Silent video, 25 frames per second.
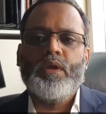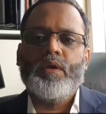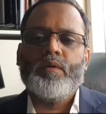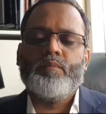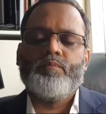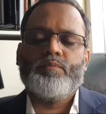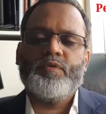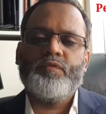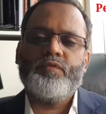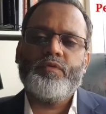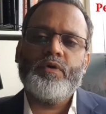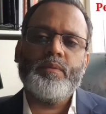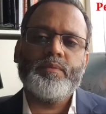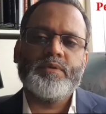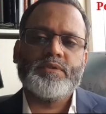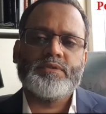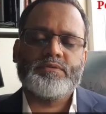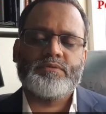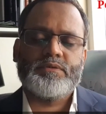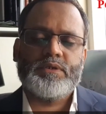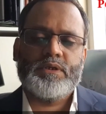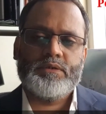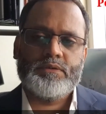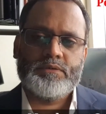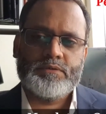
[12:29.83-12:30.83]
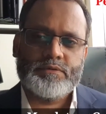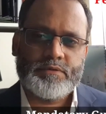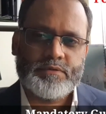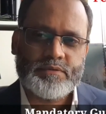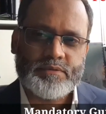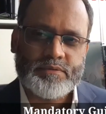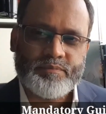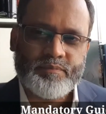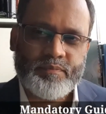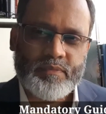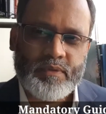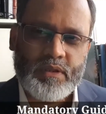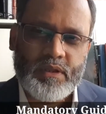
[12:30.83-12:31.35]
Performance standards.
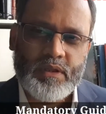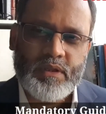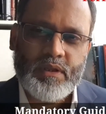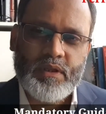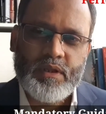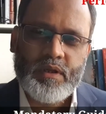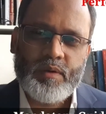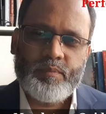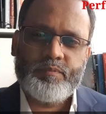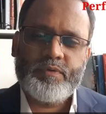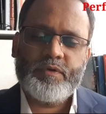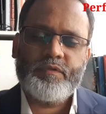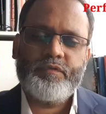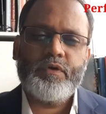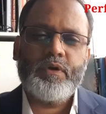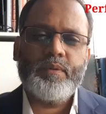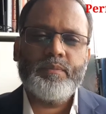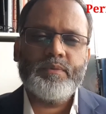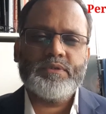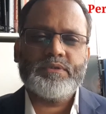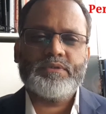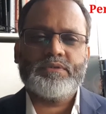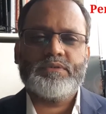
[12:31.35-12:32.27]
Performance